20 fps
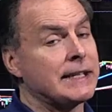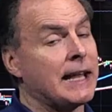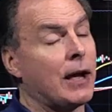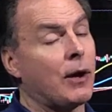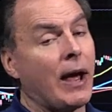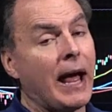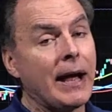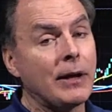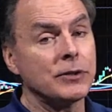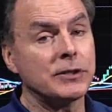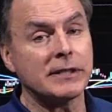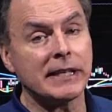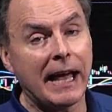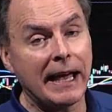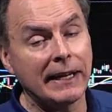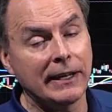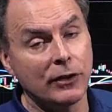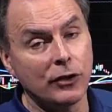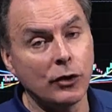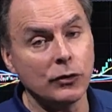Now,
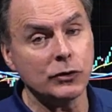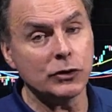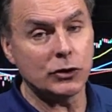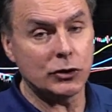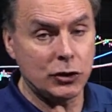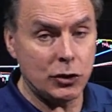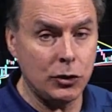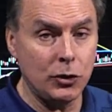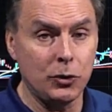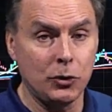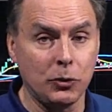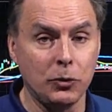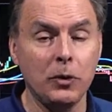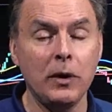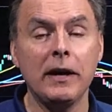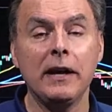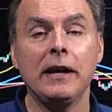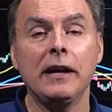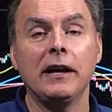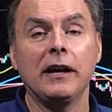outside of those
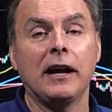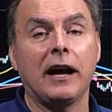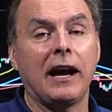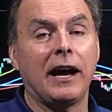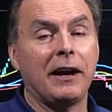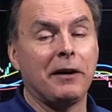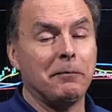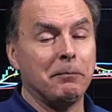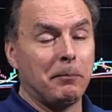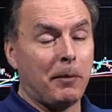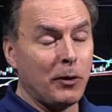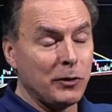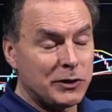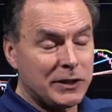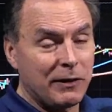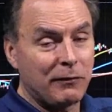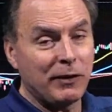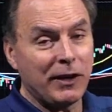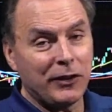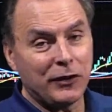two,
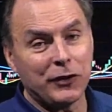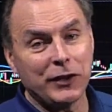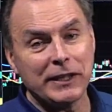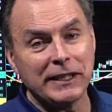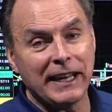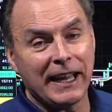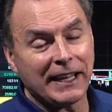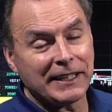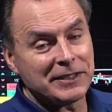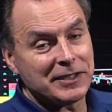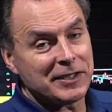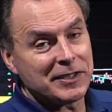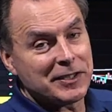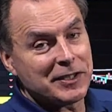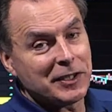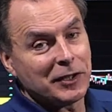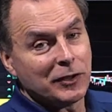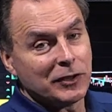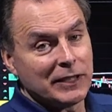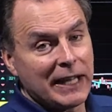most every other index is
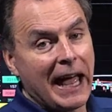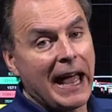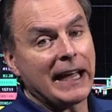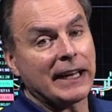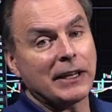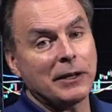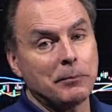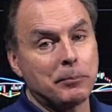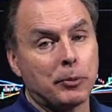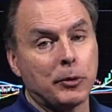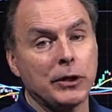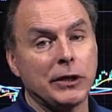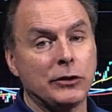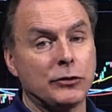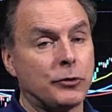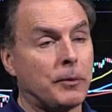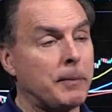still lagging pretty